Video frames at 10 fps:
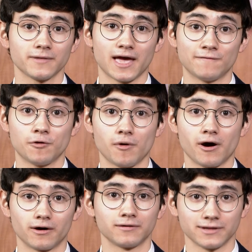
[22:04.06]

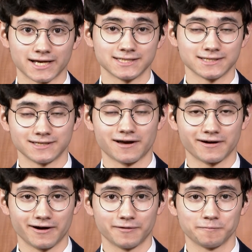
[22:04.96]

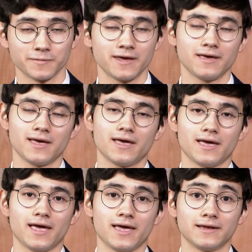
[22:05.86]
FORLexington.com.
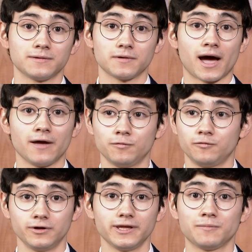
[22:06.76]
And I
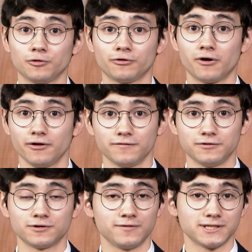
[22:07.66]
really implore all of you
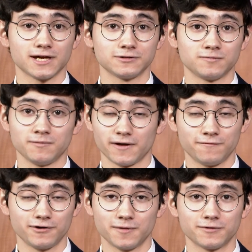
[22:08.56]
to reach out to me. My
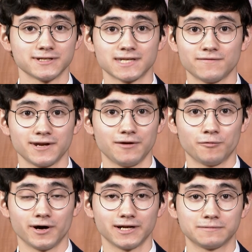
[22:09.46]
phone number is
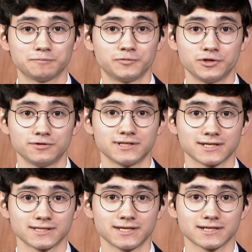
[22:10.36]

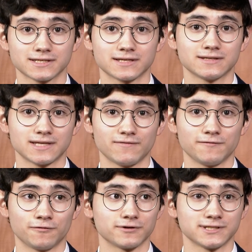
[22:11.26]

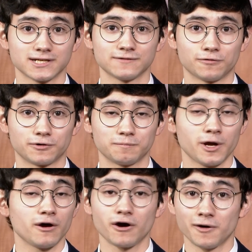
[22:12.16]
781-266-7464.
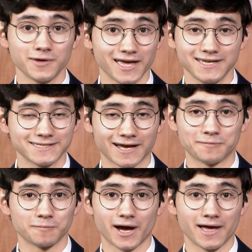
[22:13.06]
Call me
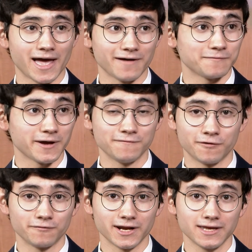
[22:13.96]
anytime. I have my
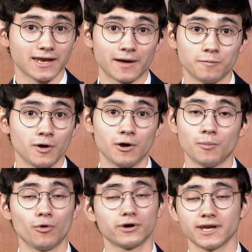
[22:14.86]
phone ready, and I'm
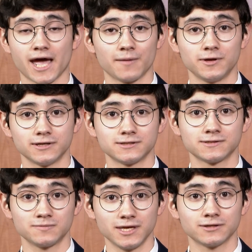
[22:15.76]
more than happy to
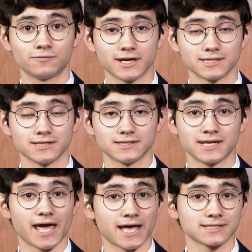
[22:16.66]
speak to residents
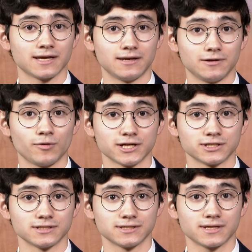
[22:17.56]
and ask any
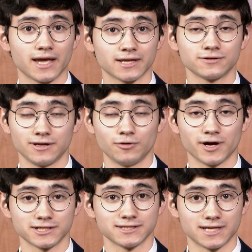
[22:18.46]
questions, answer any
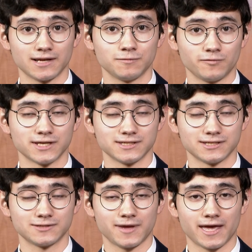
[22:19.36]
questions that
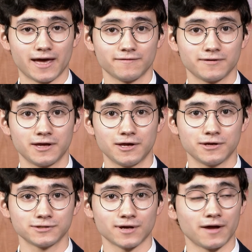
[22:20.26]
residents may have.
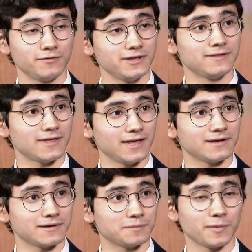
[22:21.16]
So I really
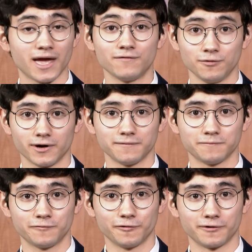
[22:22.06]
thank everyone
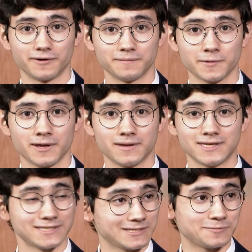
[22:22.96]
for
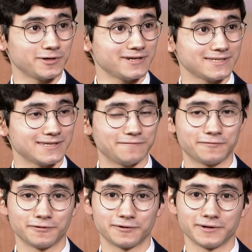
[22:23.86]
this experience and
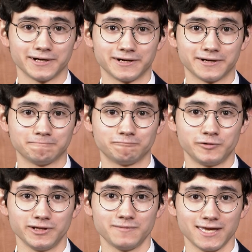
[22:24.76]
for
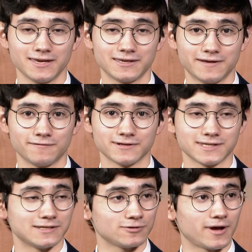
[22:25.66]
really making a difference.
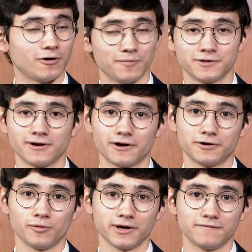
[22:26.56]
And so I hope to
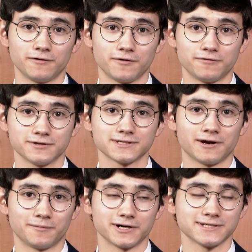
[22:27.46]
garner one of your votes
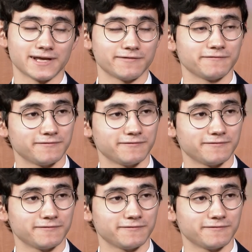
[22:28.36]
on March 7th.